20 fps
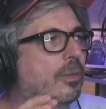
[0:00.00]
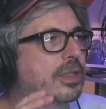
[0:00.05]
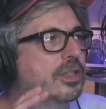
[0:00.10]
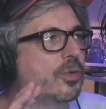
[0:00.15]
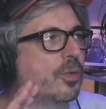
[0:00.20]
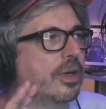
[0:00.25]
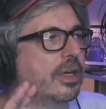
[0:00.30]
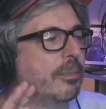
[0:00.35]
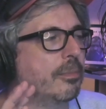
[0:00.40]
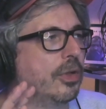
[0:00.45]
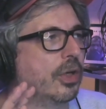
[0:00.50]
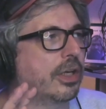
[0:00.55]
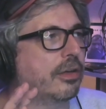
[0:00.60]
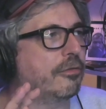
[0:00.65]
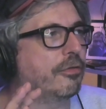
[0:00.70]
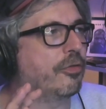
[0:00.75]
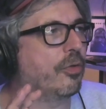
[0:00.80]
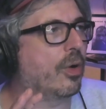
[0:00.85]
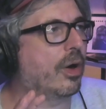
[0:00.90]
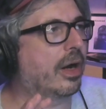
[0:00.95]
word I'm looking
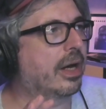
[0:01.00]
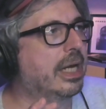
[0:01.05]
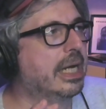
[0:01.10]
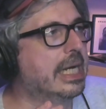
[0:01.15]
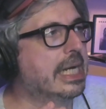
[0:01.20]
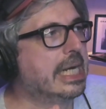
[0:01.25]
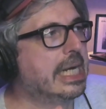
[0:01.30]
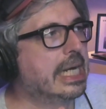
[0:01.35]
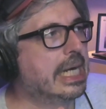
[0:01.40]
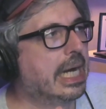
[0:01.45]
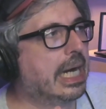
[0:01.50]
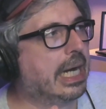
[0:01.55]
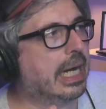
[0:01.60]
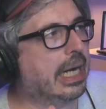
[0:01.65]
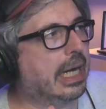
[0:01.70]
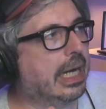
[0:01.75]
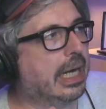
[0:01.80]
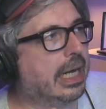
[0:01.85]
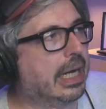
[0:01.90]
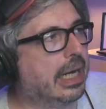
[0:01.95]
for?
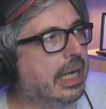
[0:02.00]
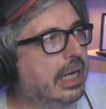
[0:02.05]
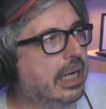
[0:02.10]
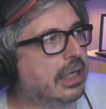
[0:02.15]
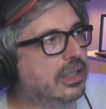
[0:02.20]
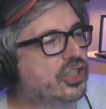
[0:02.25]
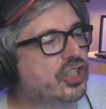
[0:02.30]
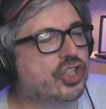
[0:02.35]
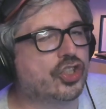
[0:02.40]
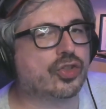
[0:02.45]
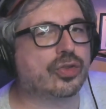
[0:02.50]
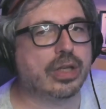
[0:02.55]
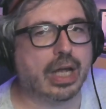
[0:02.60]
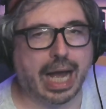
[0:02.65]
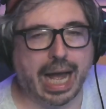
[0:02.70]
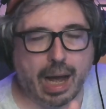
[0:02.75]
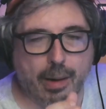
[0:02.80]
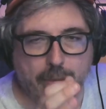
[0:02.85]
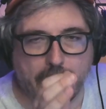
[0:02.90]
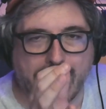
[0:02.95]

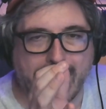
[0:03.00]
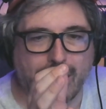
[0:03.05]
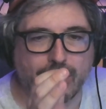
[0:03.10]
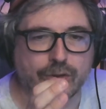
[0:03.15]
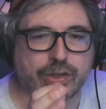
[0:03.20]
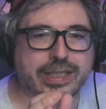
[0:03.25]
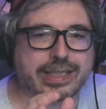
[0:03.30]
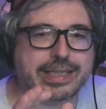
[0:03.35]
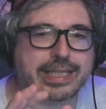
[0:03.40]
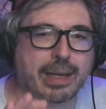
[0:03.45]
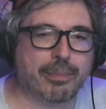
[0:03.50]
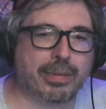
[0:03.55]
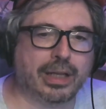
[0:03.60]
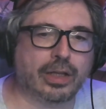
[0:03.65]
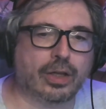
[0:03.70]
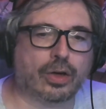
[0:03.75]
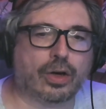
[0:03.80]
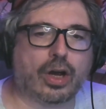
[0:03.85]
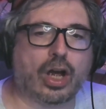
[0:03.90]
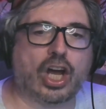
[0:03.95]
How
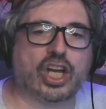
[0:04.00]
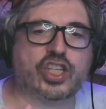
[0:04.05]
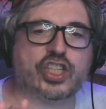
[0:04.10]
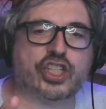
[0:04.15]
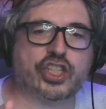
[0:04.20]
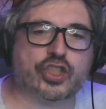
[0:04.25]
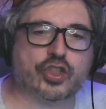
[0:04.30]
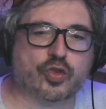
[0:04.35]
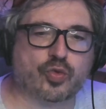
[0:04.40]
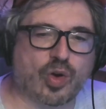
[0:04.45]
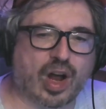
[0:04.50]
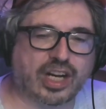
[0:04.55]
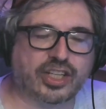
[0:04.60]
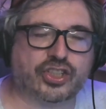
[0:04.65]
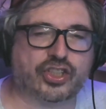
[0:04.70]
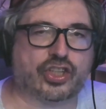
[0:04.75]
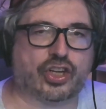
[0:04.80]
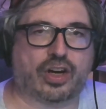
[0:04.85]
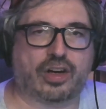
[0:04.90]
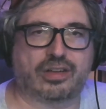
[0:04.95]
similar a
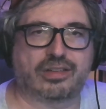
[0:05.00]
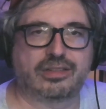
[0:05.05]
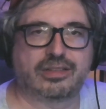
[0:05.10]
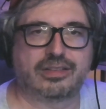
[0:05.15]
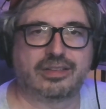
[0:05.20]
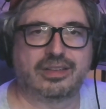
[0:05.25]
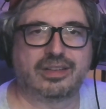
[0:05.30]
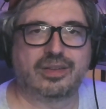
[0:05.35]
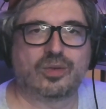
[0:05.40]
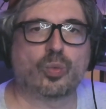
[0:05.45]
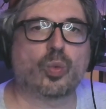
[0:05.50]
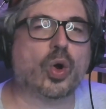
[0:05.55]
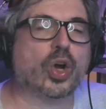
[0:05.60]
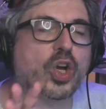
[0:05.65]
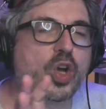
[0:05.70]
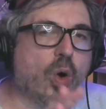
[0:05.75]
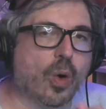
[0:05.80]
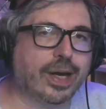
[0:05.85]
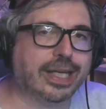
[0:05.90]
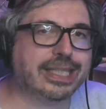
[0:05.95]
structure we're
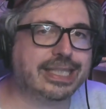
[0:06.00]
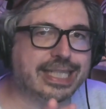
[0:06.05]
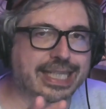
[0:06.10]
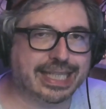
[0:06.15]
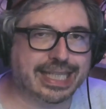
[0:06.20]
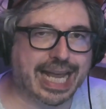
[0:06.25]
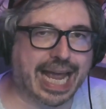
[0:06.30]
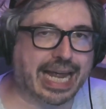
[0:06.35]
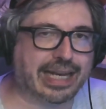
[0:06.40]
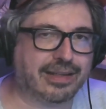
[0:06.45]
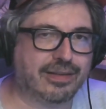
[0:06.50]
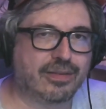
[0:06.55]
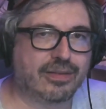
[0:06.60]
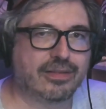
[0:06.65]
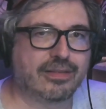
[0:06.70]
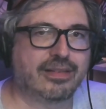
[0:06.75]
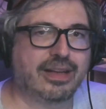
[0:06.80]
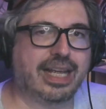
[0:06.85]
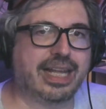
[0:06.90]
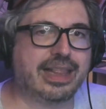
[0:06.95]
going to get
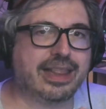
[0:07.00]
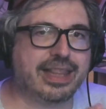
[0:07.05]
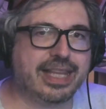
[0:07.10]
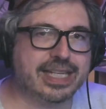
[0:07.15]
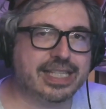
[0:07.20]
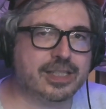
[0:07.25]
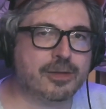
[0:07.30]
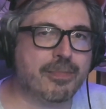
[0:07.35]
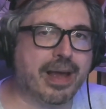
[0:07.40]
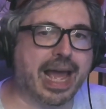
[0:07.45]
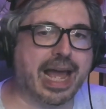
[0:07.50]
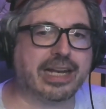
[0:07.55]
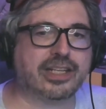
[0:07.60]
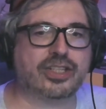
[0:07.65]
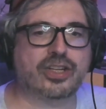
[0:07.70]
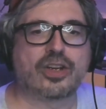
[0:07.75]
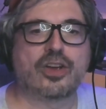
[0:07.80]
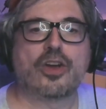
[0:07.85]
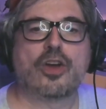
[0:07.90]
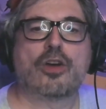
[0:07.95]
in this match
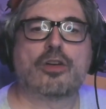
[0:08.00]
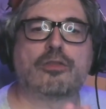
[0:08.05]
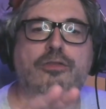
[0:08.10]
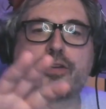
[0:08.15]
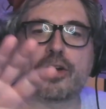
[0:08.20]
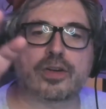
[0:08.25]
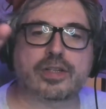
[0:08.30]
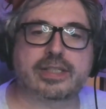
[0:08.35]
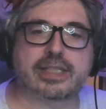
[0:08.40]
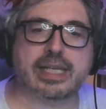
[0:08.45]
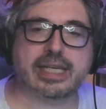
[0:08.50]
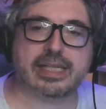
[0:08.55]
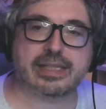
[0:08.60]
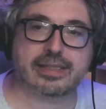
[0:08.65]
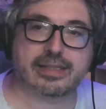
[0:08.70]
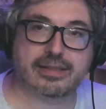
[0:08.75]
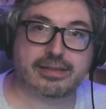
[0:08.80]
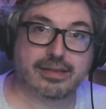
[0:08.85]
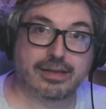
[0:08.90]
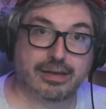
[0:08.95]

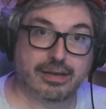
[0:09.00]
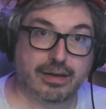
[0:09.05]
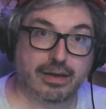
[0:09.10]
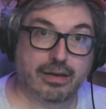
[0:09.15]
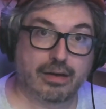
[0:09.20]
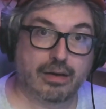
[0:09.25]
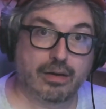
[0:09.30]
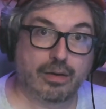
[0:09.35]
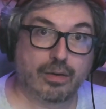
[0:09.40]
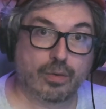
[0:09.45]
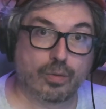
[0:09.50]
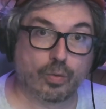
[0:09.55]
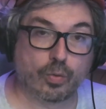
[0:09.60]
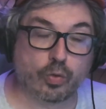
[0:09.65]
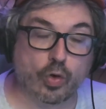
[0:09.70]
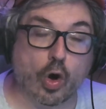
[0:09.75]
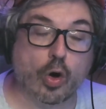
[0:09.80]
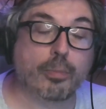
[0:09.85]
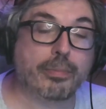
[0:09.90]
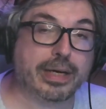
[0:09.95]
versus
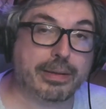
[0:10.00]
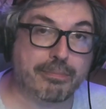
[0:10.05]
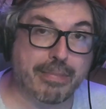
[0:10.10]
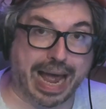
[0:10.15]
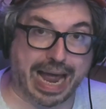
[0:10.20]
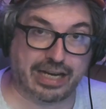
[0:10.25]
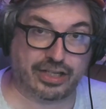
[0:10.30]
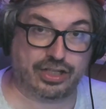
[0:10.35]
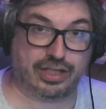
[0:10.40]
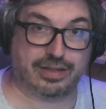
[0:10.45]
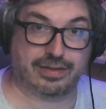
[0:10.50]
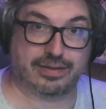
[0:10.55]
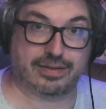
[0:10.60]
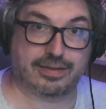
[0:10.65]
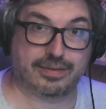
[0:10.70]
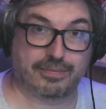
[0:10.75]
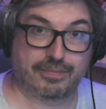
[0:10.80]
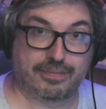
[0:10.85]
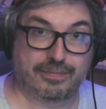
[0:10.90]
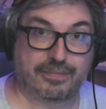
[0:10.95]
Roman
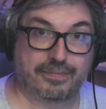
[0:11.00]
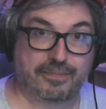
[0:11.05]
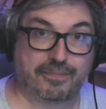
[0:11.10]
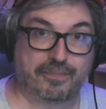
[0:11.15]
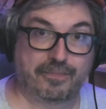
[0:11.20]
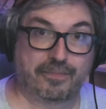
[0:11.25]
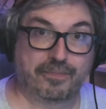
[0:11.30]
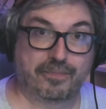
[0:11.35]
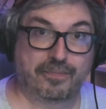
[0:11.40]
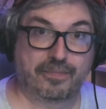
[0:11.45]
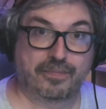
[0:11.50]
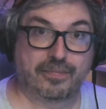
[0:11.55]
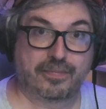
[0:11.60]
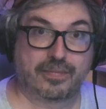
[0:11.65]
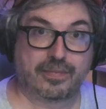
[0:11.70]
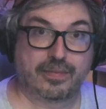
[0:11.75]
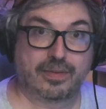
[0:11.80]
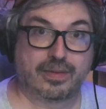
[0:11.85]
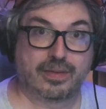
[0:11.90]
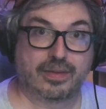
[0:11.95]
matches
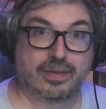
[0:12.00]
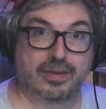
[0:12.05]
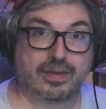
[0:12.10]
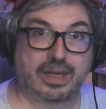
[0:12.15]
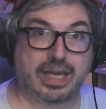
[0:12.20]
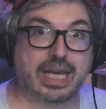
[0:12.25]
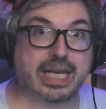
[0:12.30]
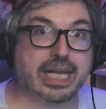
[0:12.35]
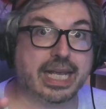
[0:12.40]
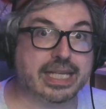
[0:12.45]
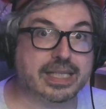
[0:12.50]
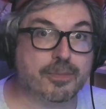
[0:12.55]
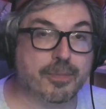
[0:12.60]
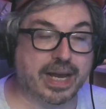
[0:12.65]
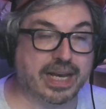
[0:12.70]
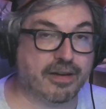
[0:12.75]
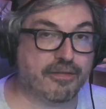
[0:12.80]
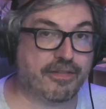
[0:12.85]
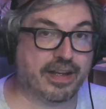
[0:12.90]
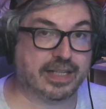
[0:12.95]
in his
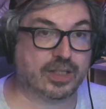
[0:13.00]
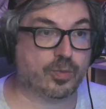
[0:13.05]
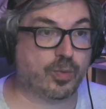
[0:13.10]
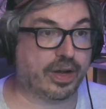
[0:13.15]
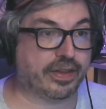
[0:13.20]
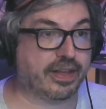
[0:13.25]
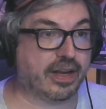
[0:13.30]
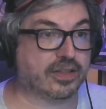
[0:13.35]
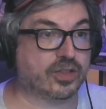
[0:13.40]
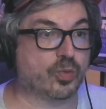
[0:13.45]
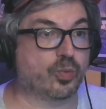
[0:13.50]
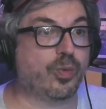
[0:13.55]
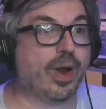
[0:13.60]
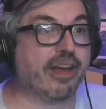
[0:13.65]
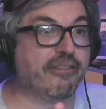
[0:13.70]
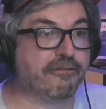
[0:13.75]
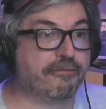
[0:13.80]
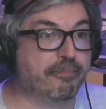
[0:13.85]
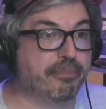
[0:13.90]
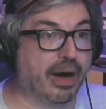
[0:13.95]
main events where there's
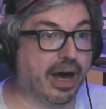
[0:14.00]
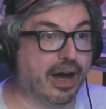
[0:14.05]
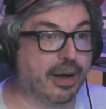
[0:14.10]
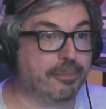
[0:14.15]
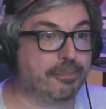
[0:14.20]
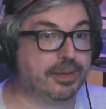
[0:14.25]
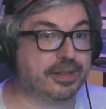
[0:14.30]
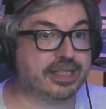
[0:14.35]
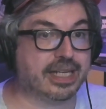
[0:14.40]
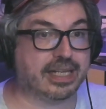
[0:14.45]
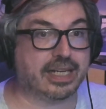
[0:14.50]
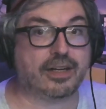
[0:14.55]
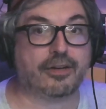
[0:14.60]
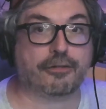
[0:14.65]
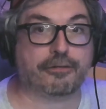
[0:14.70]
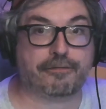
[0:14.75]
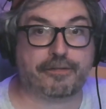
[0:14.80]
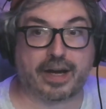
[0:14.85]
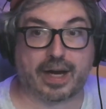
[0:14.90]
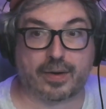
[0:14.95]
ref bumps and
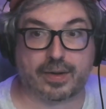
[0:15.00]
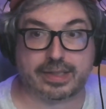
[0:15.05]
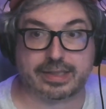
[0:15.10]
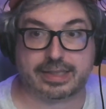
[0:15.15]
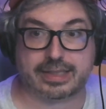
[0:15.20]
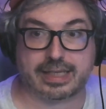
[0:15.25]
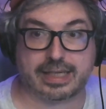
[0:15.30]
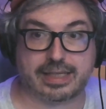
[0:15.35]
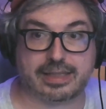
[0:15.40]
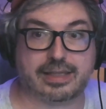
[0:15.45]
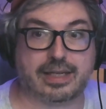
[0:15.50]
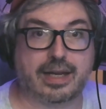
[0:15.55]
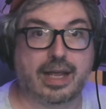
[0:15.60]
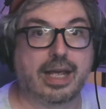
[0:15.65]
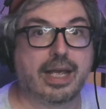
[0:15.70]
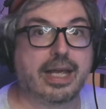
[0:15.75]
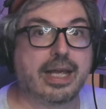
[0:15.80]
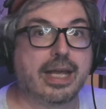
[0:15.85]
interferences and...